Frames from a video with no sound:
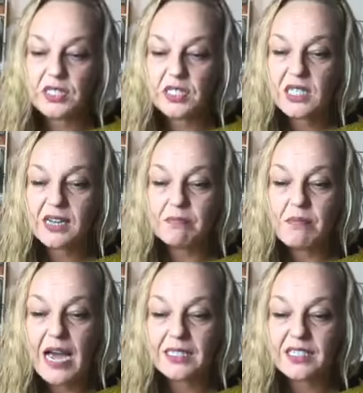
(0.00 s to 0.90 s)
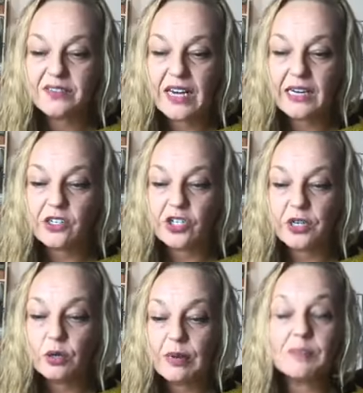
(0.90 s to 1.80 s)
to take massive action.
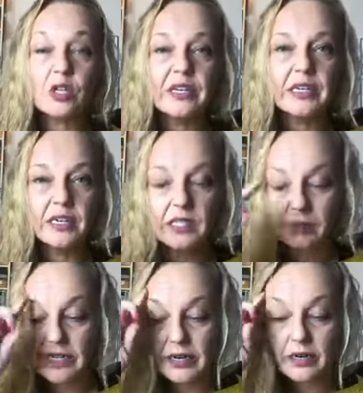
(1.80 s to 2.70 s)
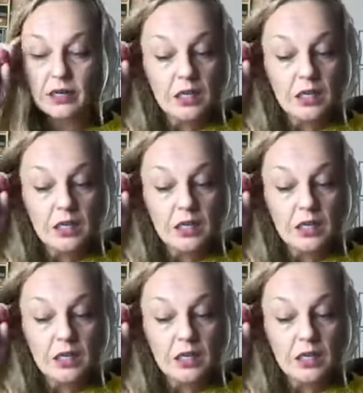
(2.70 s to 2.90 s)
Oh, I'm sorry. I skipped ahead.